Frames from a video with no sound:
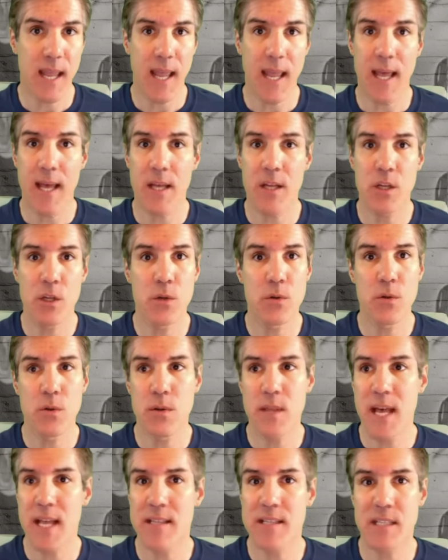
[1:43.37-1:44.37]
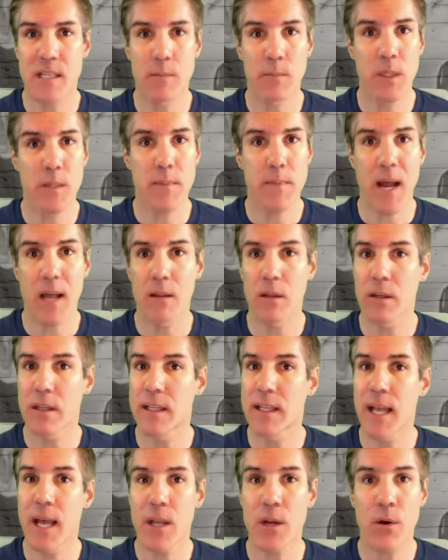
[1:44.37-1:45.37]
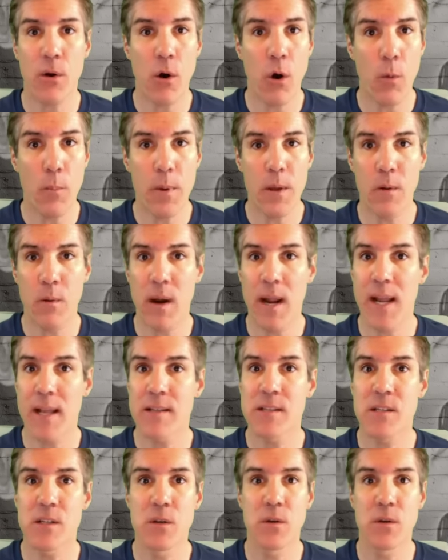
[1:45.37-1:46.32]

and you do that simply by looking at your open rates.